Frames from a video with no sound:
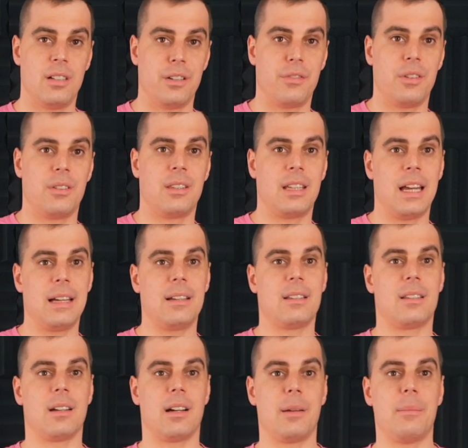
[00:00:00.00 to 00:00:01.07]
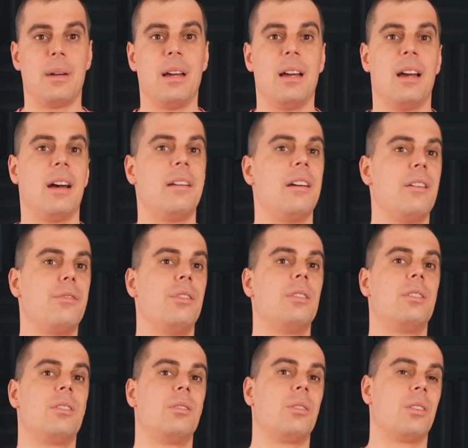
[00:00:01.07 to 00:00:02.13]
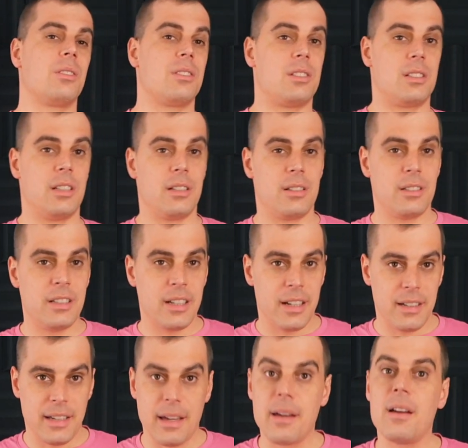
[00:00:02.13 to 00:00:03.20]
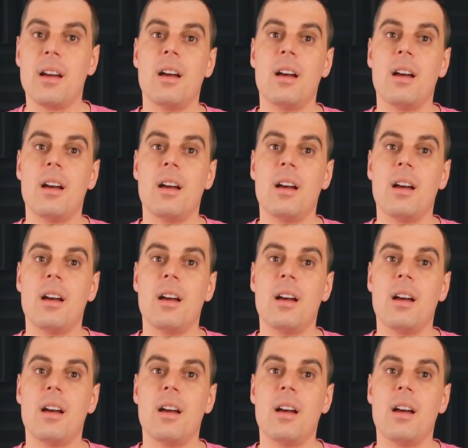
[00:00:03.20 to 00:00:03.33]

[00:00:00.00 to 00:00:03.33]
if you take the time and effort to consider the idea,